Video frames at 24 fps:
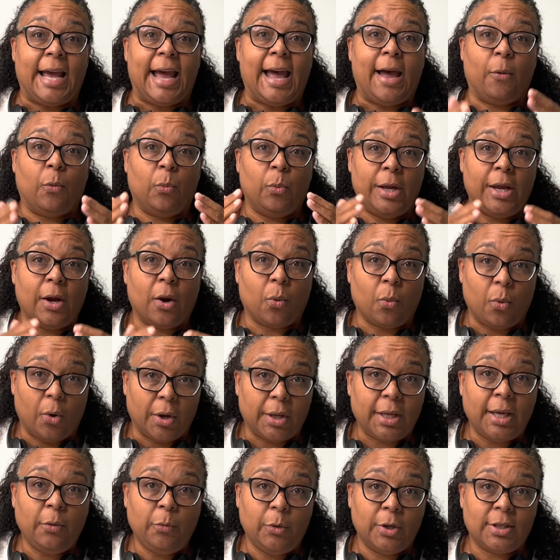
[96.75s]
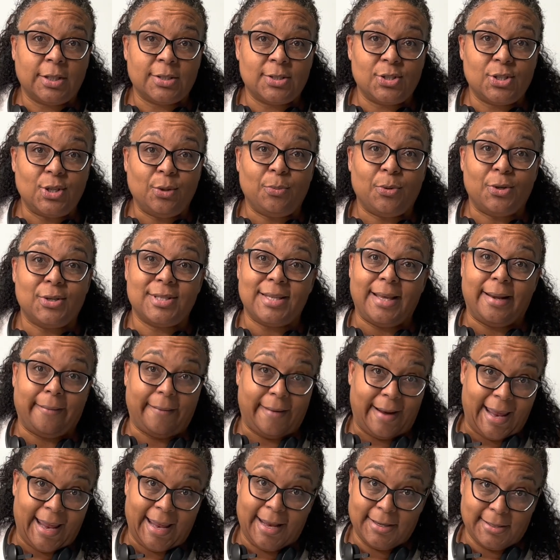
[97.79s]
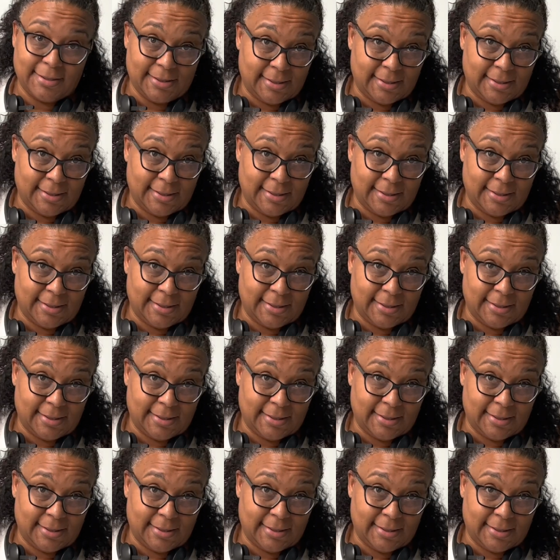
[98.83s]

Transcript: that we are working with consumers that are A,